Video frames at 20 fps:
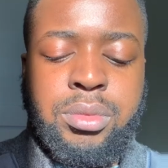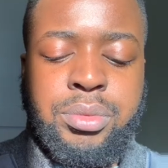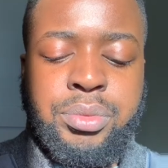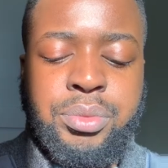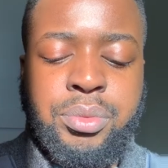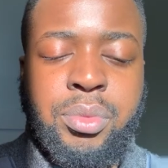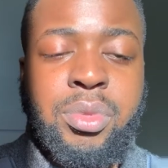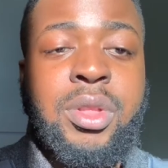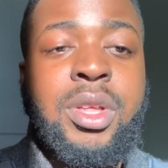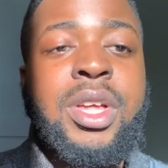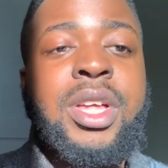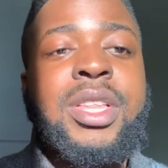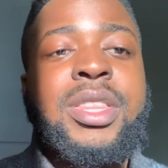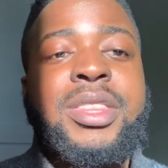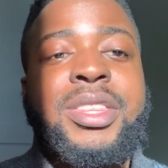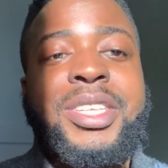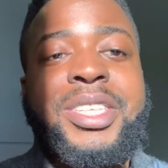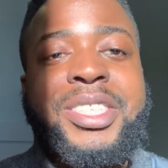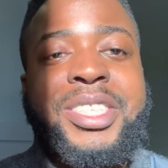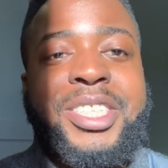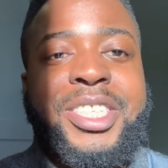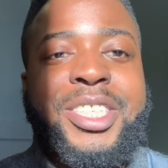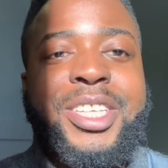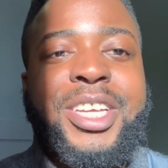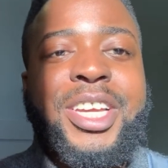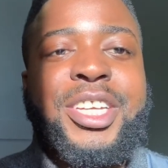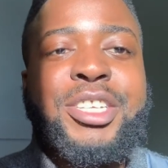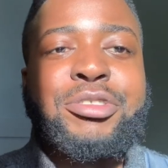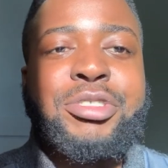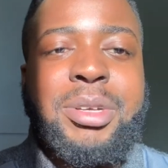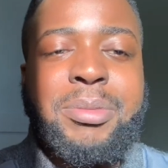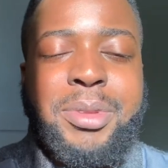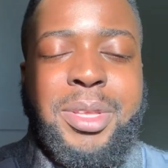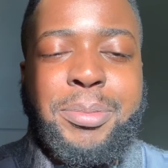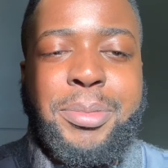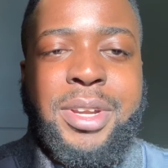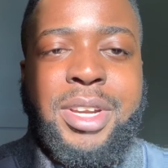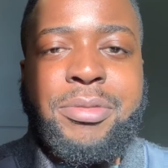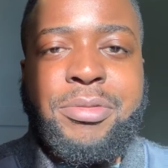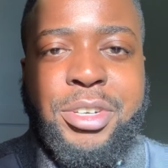Okay. This is extremely
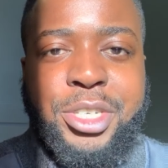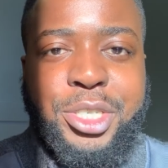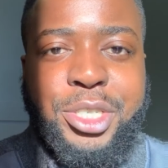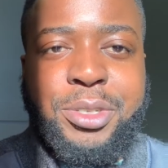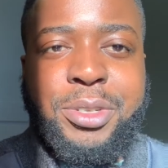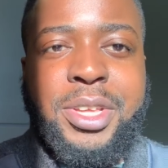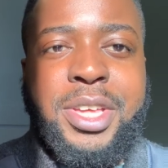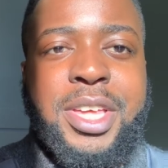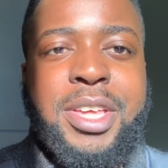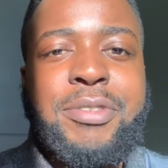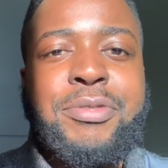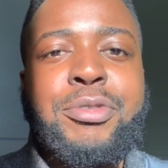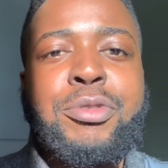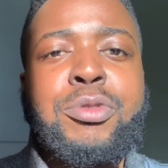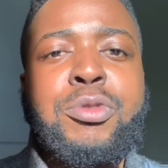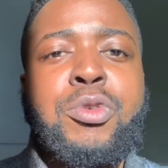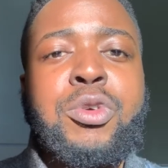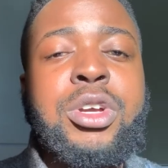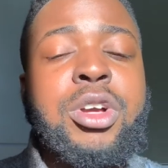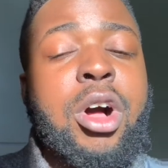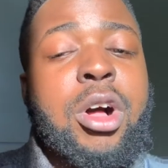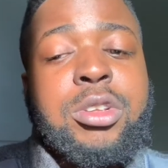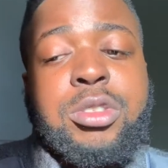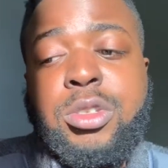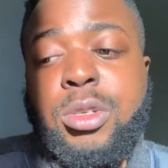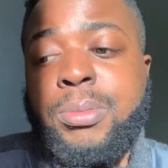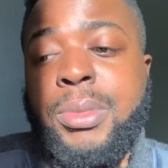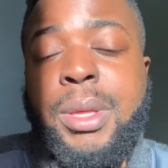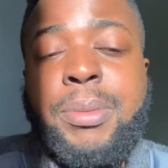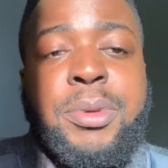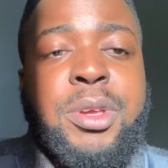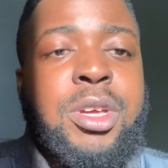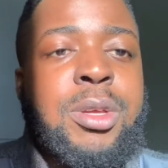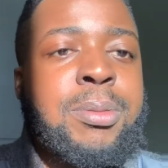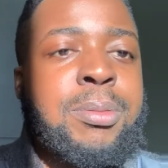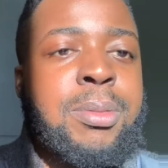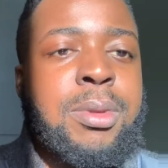beneficial if you also maybe,